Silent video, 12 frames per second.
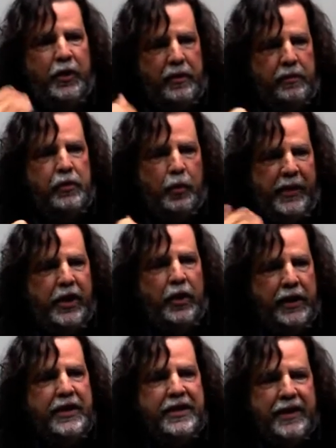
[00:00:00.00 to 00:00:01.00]
but to be
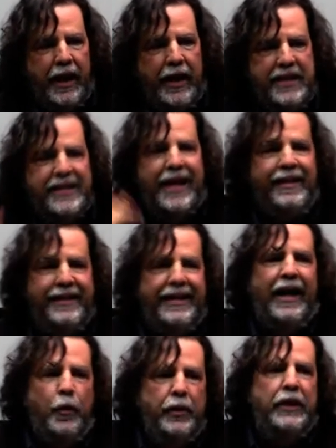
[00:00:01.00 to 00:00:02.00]
honest, I
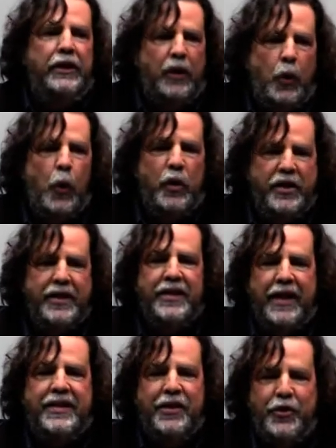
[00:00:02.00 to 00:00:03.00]
sat down in the
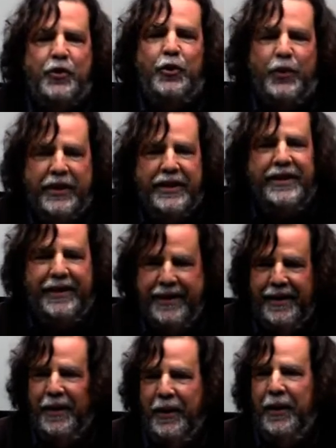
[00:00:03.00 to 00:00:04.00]
courses as a student,